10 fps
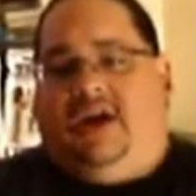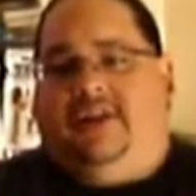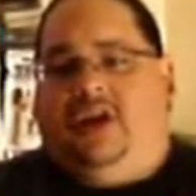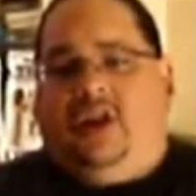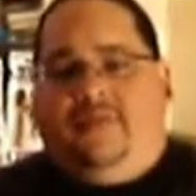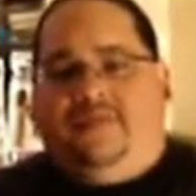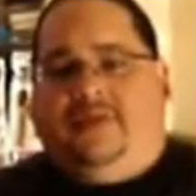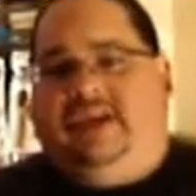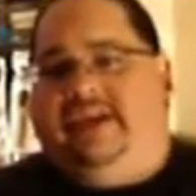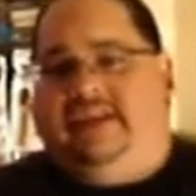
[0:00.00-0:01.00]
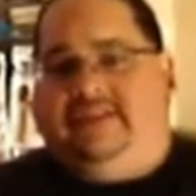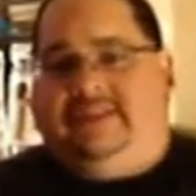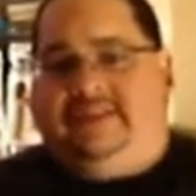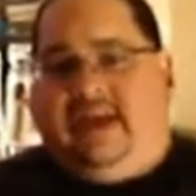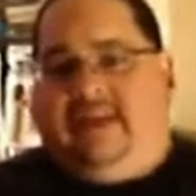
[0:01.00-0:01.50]
None of the kids
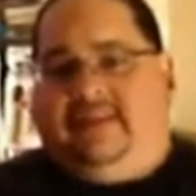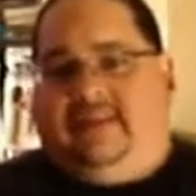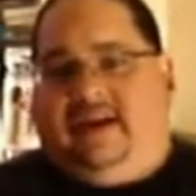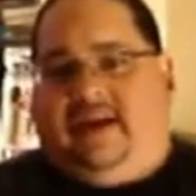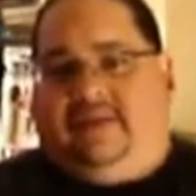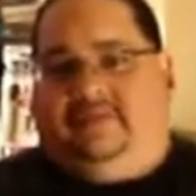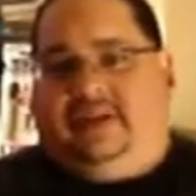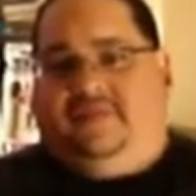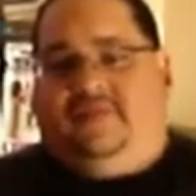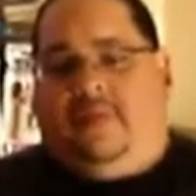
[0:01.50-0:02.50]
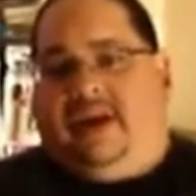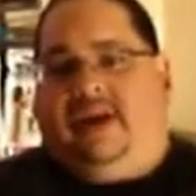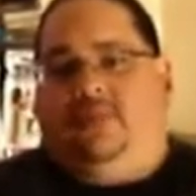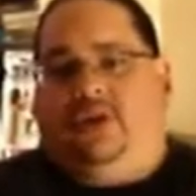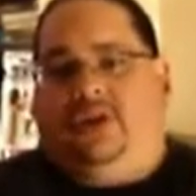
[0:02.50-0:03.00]
that live in my
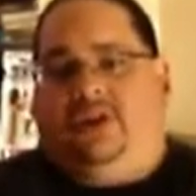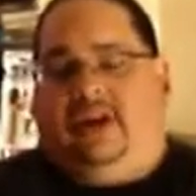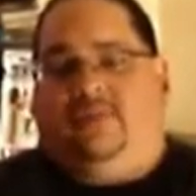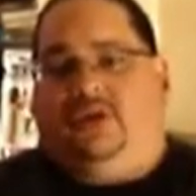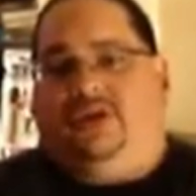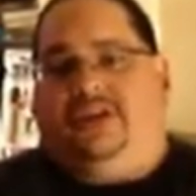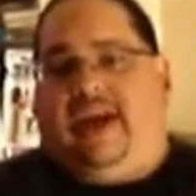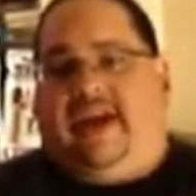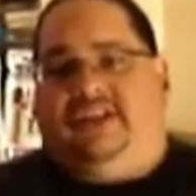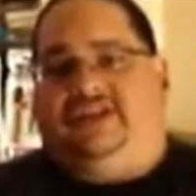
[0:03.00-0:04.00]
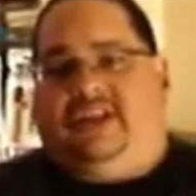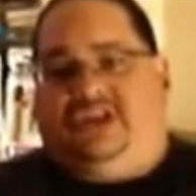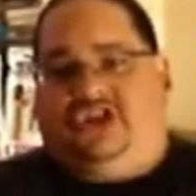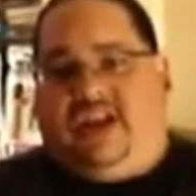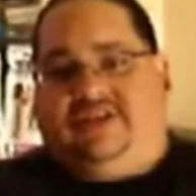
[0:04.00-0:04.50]
neighborhood had a Sega
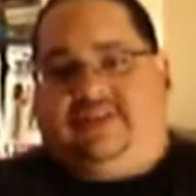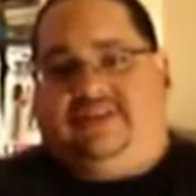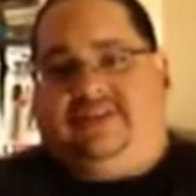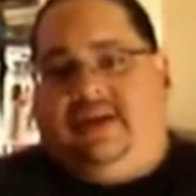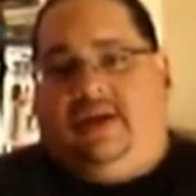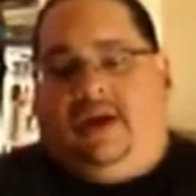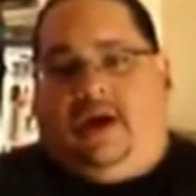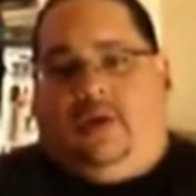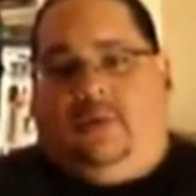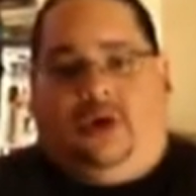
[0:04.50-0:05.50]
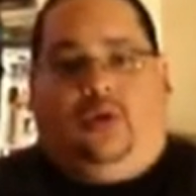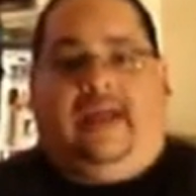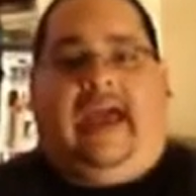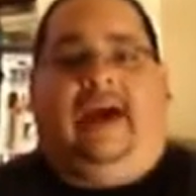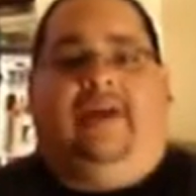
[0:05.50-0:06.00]
Genesis. We all
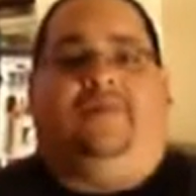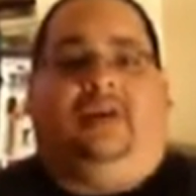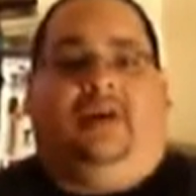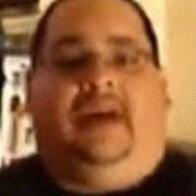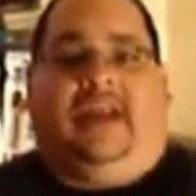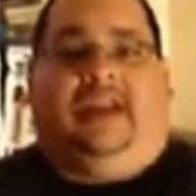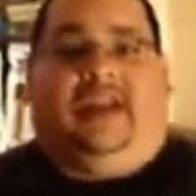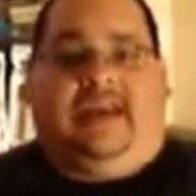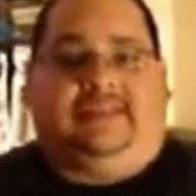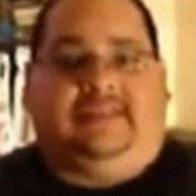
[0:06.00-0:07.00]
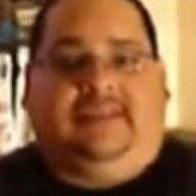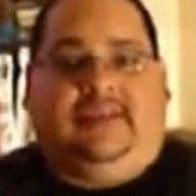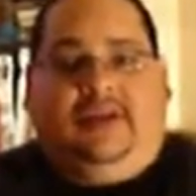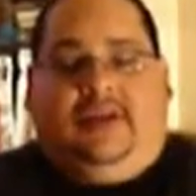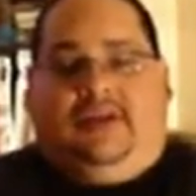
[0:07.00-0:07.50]
have NES.
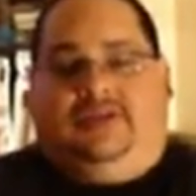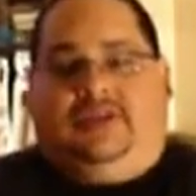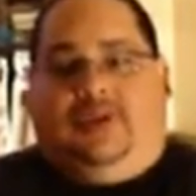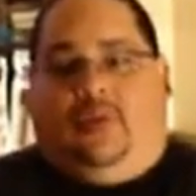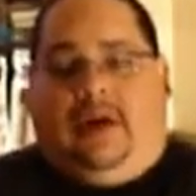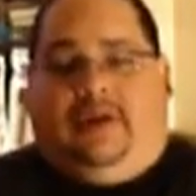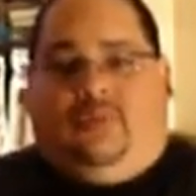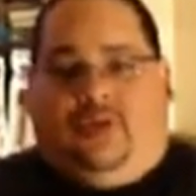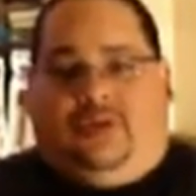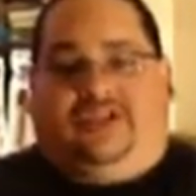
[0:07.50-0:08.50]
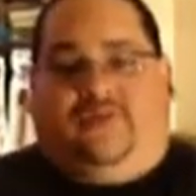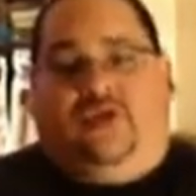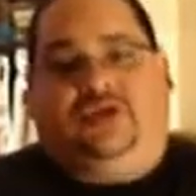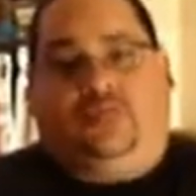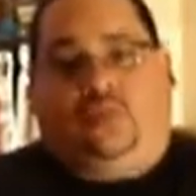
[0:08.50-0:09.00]
So I was the
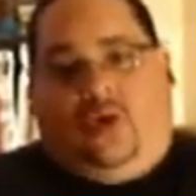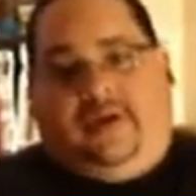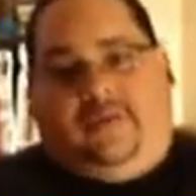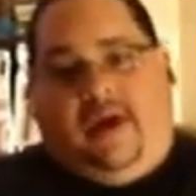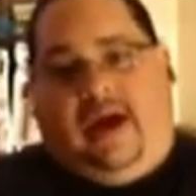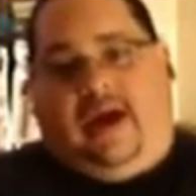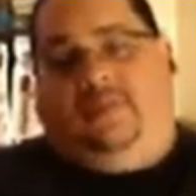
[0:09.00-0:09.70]
first one around